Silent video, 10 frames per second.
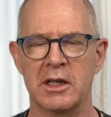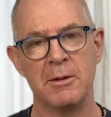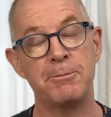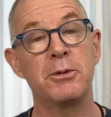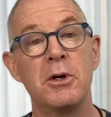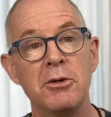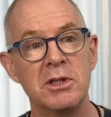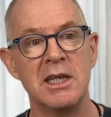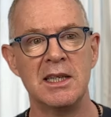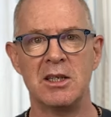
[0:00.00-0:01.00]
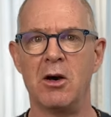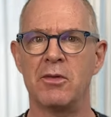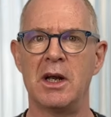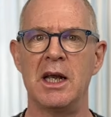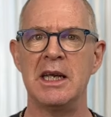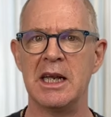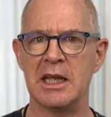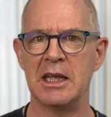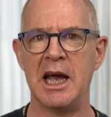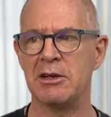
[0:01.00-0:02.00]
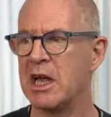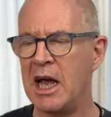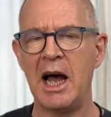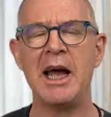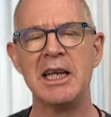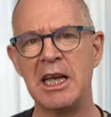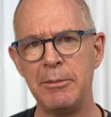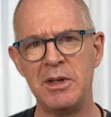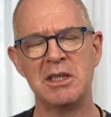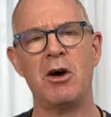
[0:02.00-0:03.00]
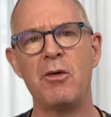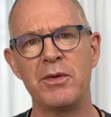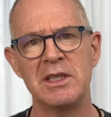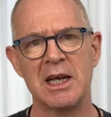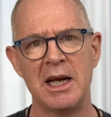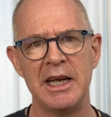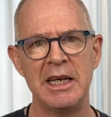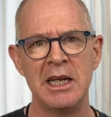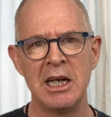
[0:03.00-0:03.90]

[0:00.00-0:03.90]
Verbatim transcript: the process of cleaning the house. I keep this office clean